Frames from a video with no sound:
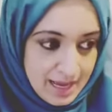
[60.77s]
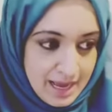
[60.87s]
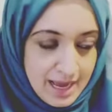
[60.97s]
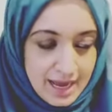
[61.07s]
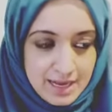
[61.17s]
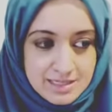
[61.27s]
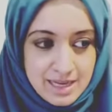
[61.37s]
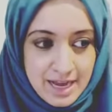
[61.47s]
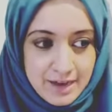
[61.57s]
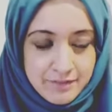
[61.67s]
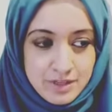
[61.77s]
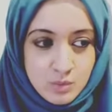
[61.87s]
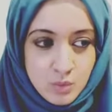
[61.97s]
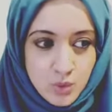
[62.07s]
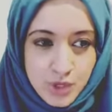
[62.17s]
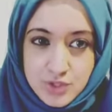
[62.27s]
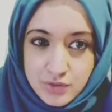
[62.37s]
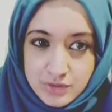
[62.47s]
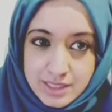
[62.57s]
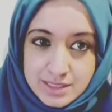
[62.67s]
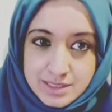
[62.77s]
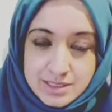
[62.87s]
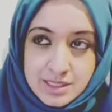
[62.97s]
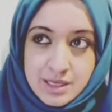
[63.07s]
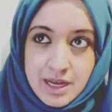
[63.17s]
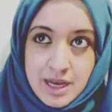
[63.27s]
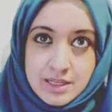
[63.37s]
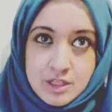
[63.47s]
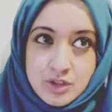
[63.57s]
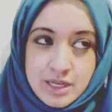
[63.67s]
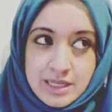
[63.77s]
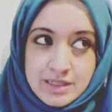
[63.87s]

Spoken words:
And having worked on this and looking at